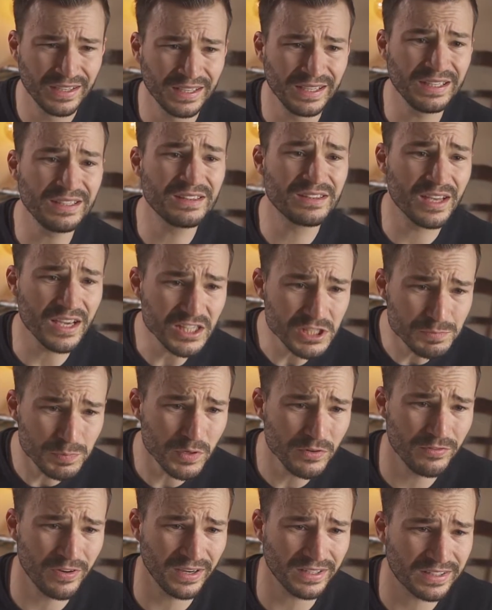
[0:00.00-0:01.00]
It does
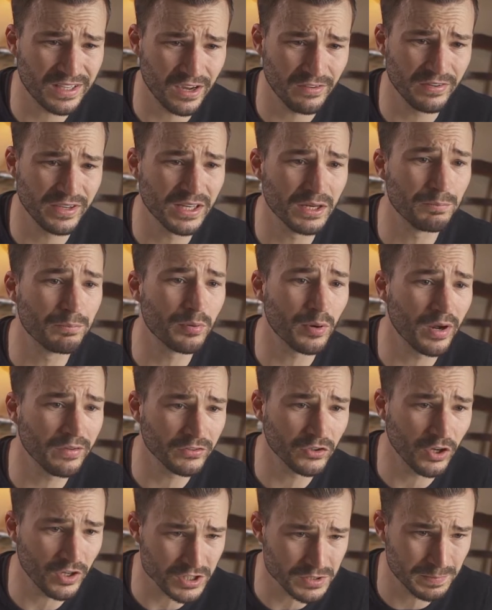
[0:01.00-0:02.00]
provide cover in a
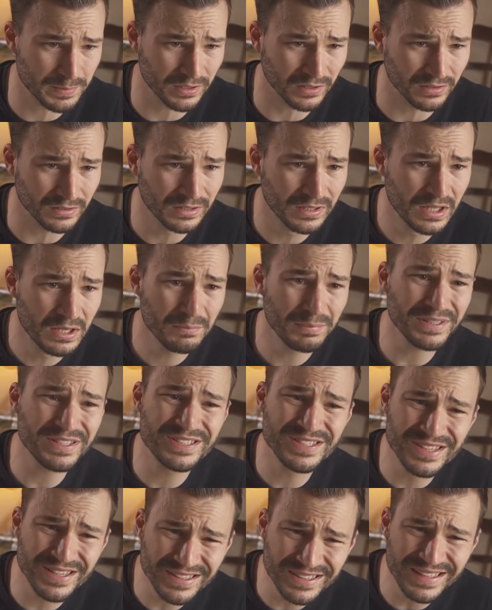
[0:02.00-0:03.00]
private hospital, but
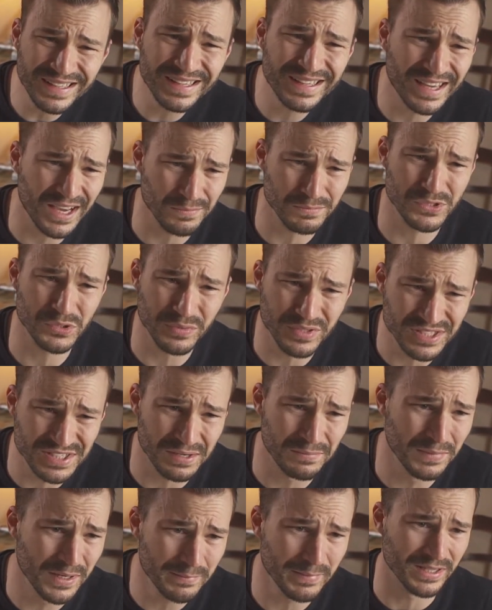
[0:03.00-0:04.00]
certainly comes with
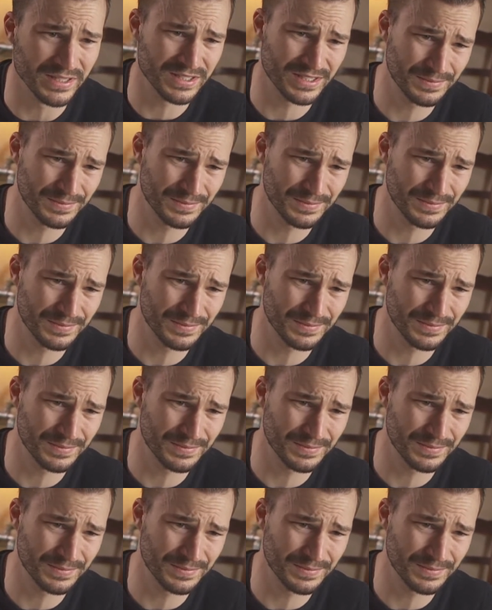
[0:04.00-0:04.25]
some limits.